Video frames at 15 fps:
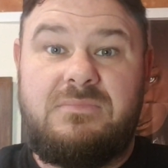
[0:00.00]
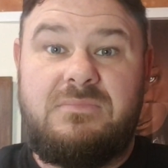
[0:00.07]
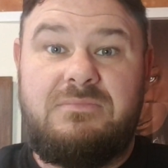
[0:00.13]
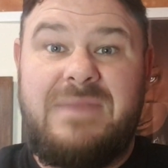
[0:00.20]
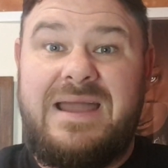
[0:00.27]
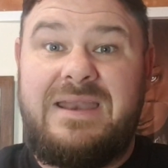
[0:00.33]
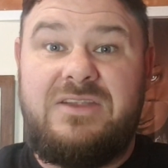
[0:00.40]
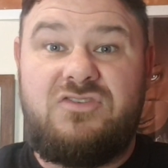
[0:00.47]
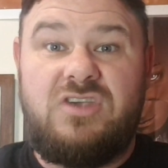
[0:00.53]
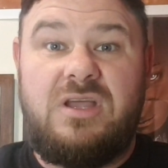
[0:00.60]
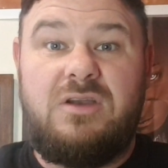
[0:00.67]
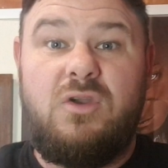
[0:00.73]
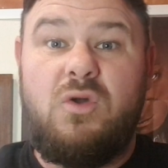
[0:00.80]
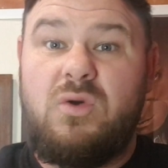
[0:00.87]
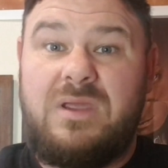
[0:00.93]
manager
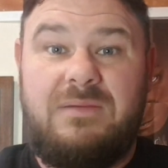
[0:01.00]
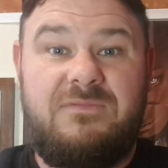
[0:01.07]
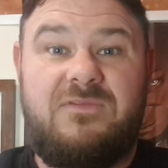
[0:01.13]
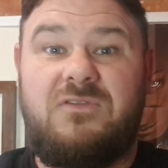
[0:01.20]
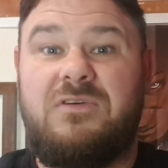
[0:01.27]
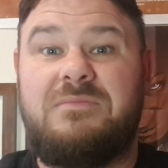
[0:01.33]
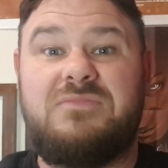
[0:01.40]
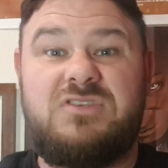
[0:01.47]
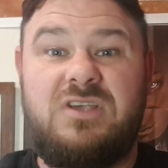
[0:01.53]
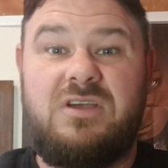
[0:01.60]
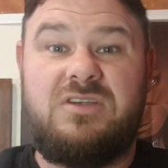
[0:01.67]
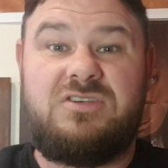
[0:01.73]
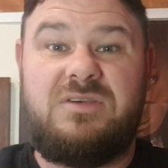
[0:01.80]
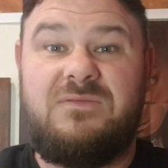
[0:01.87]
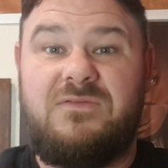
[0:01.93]
looking for him,
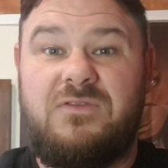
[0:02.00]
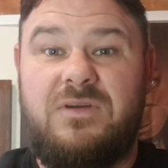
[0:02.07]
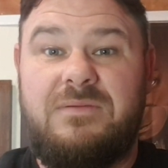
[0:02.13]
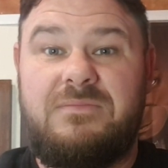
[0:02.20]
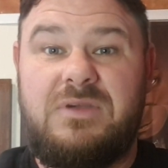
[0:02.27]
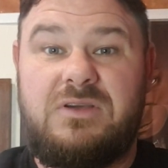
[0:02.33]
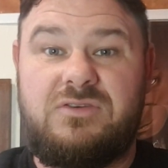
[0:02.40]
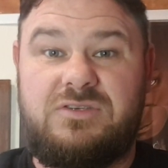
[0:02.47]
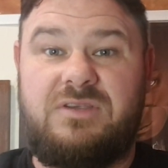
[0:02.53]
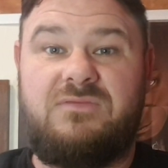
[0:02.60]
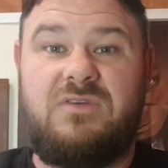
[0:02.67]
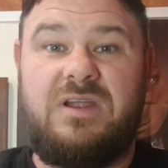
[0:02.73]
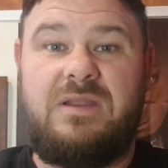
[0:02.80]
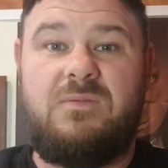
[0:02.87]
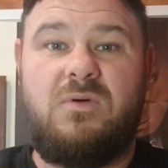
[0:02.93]
searching for him because he
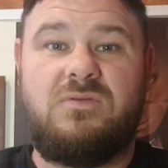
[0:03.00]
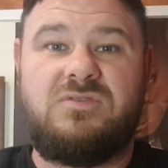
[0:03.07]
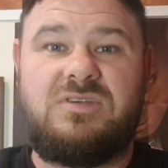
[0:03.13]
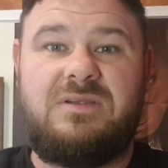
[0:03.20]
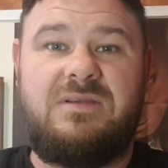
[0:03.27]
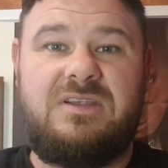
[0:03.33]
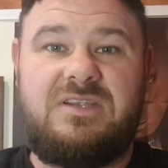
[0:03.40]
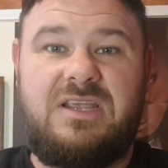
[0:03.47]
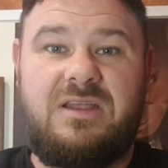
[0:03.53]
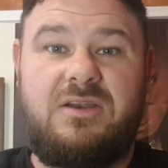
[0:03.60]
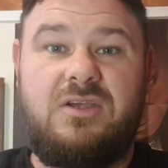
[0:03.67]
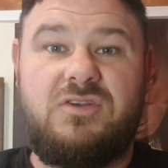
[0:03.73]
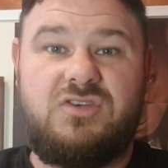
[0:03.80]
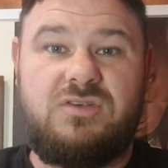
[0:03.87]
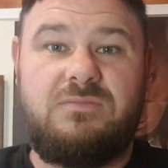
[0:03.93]
really wants it, he can
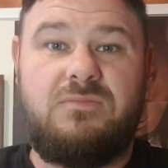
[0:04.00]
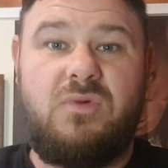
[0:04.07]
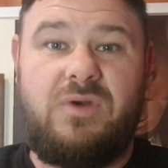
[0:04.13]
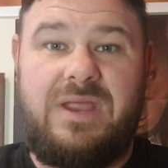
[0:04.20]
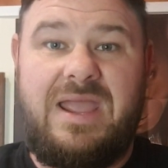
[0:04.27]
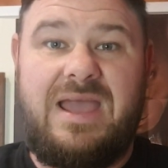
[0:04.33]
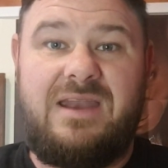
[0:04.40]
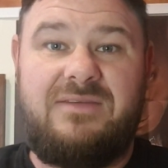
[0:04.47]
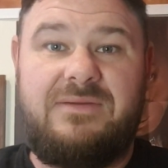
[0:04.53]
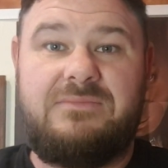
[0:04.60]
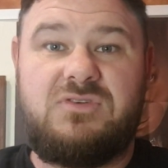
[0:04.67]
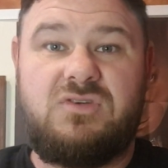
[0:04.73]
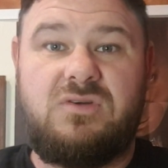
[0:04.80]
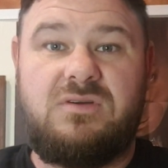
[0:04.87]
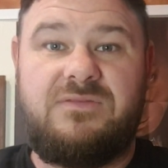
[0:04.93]
earn some money out of him,
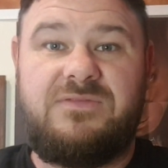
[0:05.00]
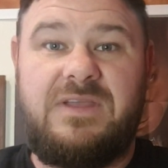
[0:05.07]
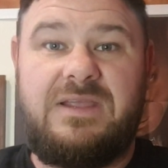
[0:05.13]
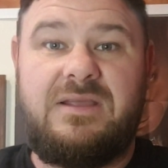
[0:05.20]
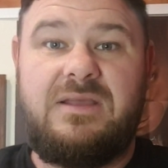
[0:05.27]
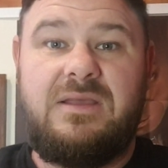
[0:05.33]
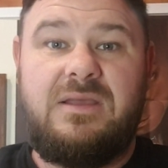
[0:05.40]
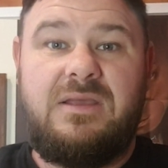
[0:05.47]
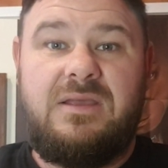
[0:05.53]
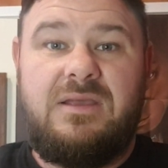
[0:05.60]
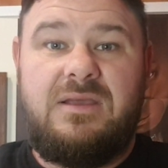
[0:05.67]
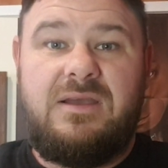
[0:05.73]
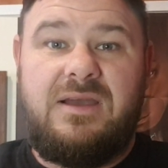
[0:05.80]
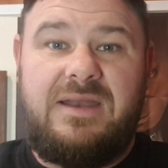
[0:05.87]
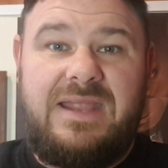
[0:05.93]
sort of thing.
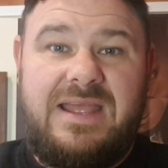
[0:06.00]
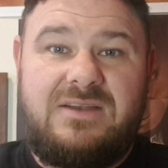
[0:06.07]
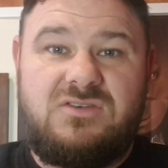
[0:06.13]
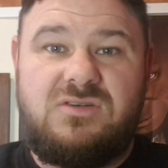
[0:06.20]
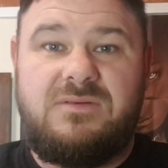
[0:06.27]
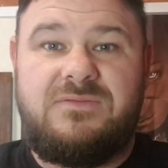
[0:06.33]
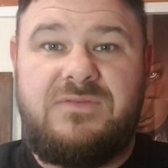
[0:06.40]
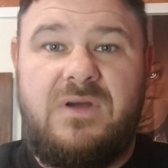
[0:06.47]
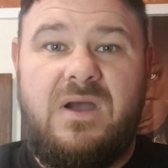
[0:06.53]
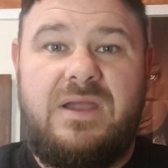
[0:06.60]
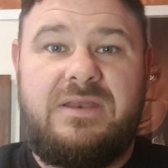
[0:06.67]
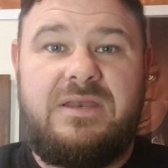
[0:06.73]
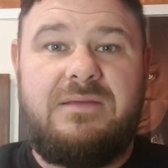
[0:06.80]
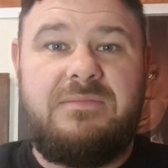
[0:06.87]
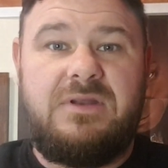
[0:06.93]
And he ends up
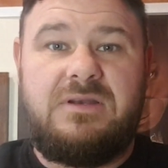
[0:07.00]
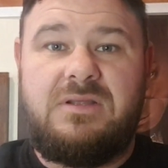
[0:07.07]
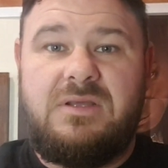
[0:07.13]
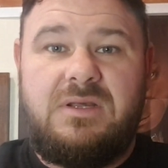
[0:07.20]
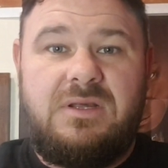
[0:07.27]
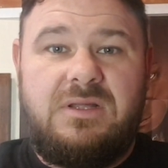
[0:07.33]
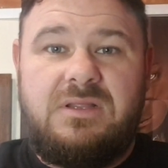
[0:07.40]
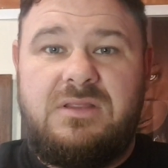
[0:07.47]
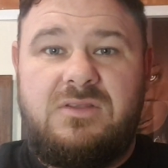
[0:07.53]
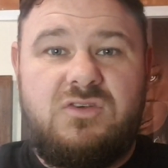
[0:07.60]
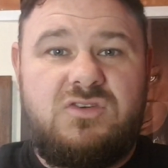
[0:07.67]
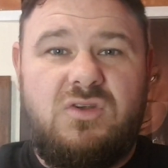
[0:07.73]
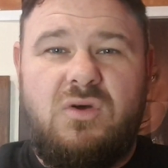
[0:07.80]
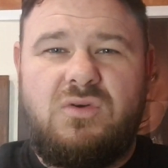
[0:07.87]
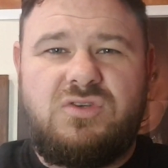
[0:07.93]
finding him, and
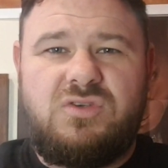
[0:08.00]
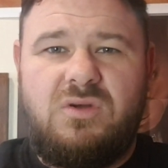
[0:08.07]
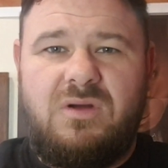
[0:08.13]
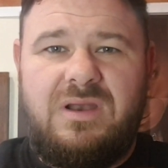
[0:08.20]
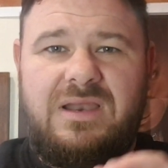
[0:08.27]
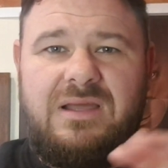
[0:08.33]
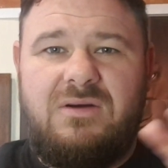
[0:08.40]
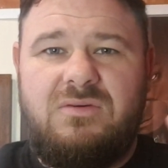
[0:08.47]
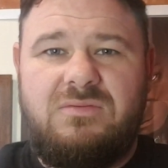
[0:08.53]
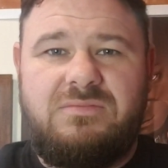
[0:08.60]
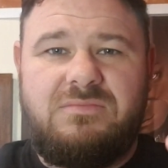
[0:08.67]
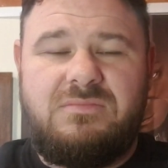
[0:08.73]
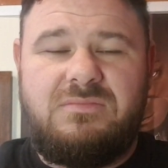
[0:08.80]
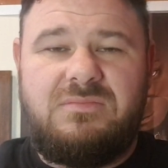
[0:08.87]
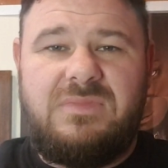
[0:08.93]
just all sort of
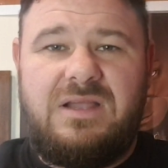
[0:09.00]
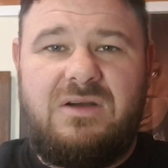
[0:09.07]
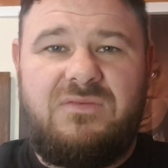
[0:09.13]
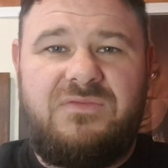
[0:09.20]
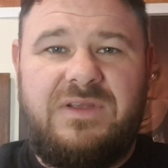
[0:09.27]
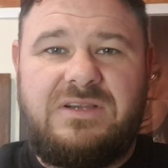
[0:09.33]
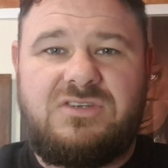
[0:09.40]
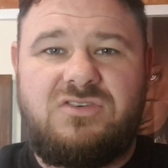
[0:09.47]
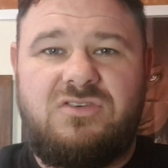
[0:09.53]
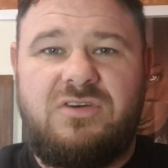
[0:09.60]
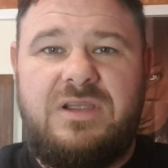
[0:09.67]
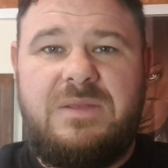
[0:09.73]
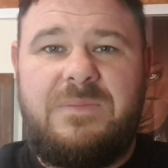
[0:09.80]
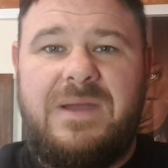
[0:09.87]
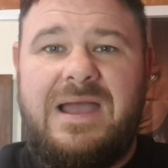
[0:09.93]
little things
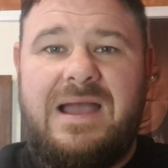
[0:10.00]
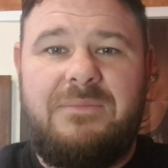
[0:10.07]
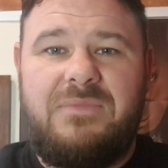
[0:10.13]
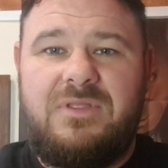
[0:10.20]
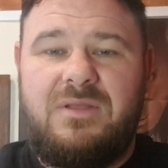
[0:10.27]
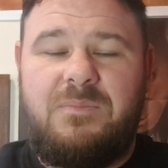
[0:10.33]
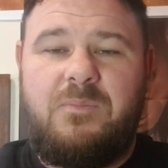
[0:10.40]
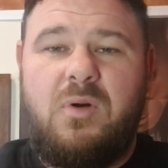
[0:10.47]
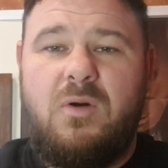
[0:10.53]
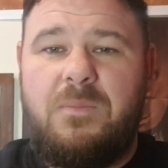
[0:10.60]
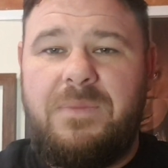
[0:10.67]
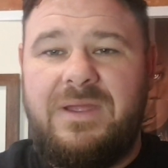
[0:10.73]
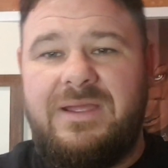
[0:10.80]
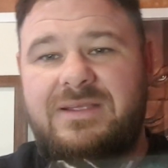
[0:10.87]
creep out. But the puppet